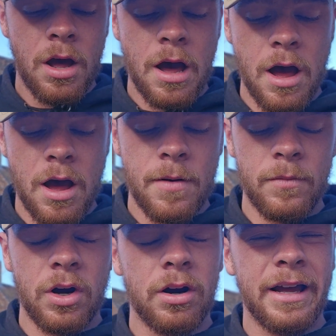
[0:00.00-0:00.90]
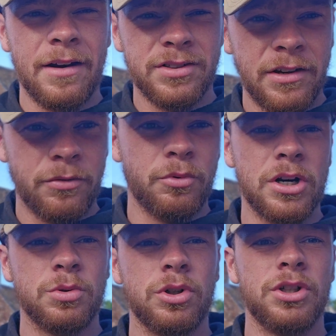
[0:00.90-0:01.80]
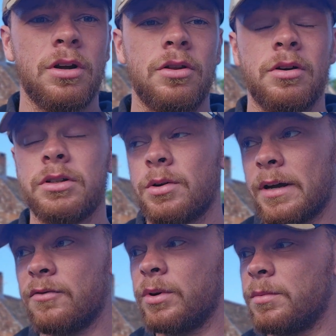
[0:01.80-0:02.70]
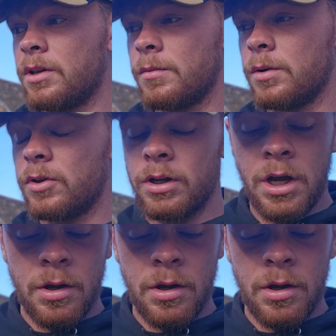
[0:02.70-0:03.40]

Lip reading: I have a different pressure washer that I don't have with me at the moment,